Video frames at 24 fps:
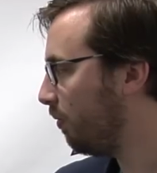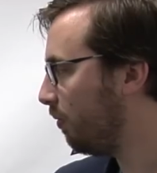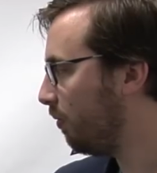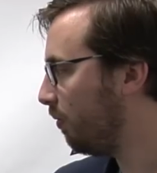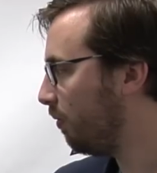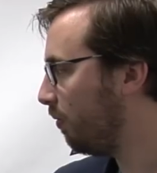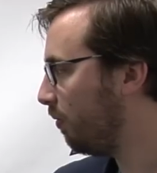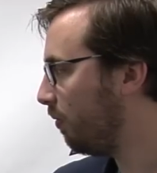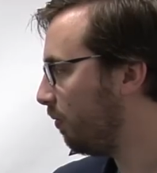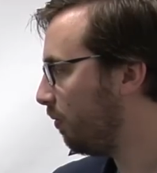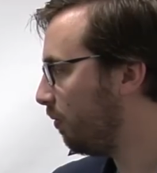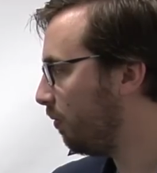
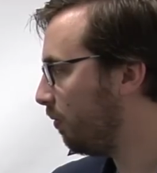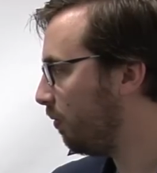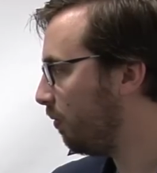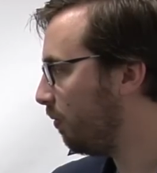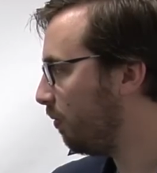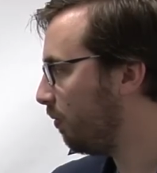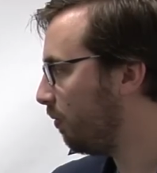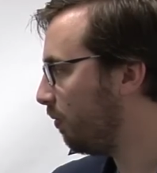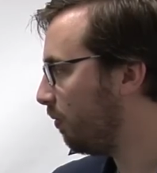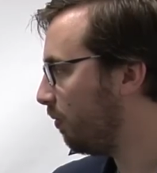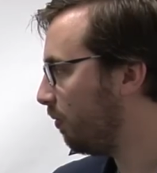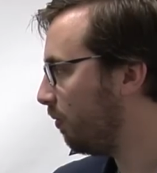
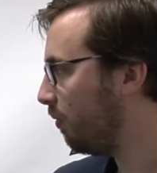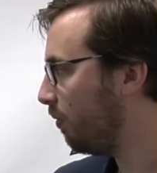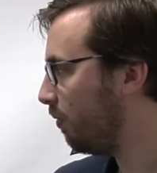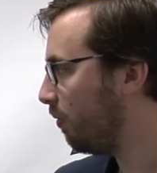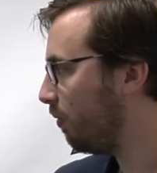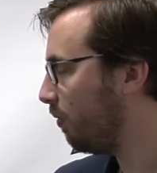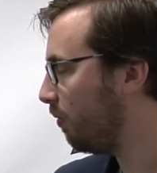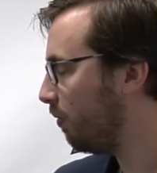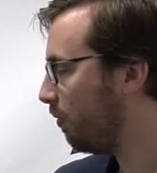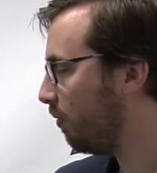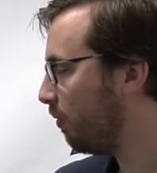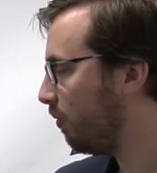
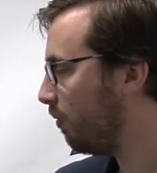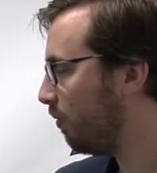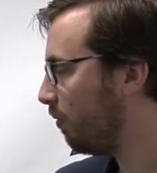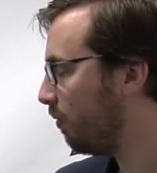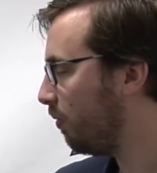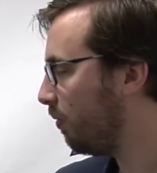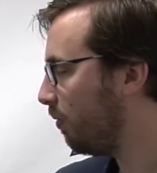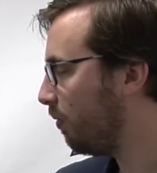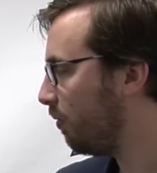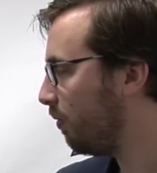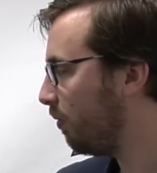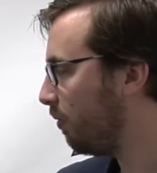
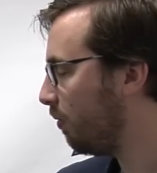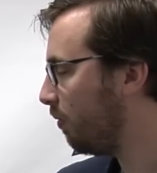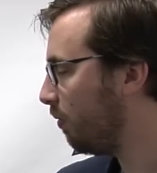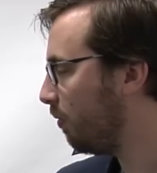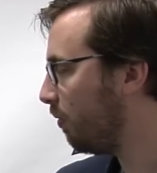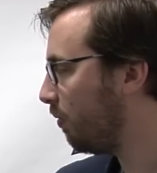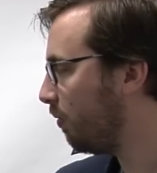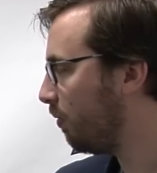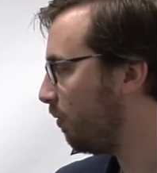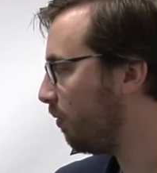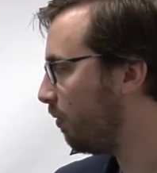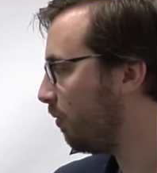
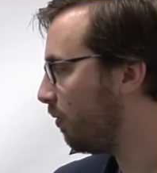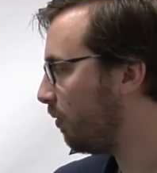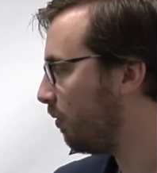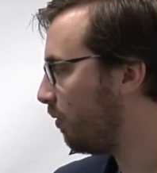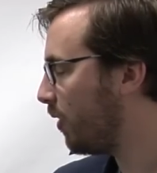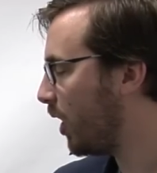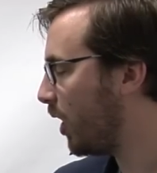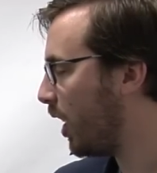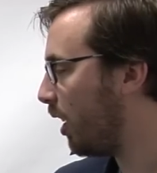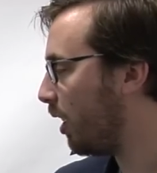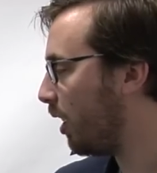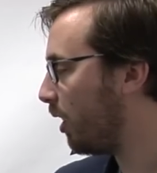
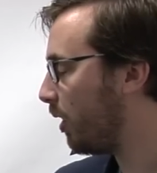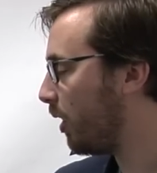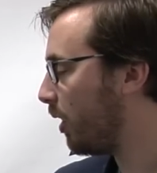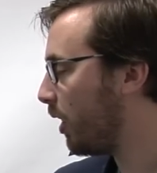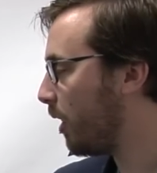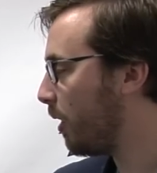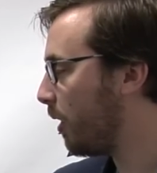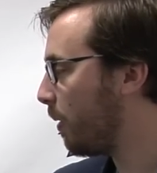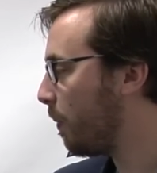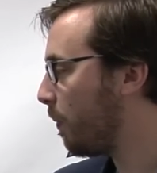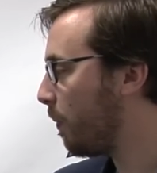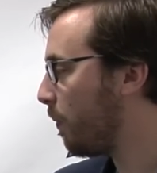
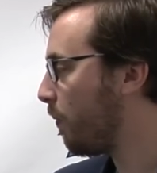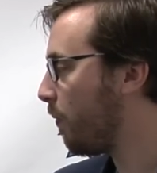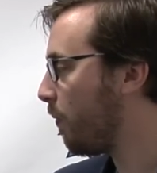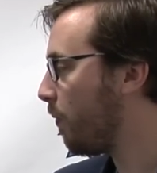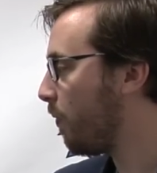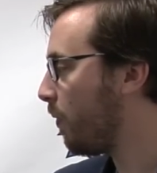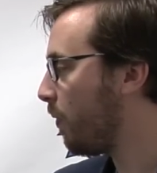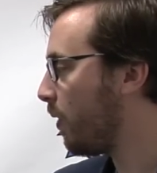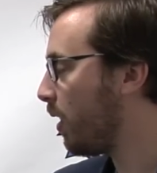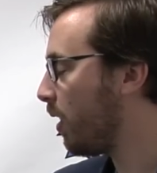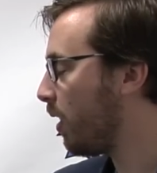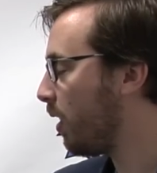
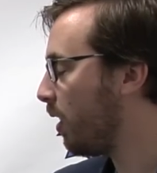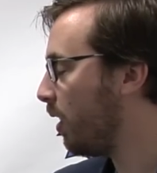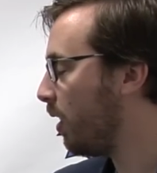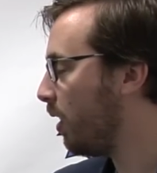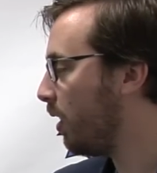No words are spoken by the person on screen.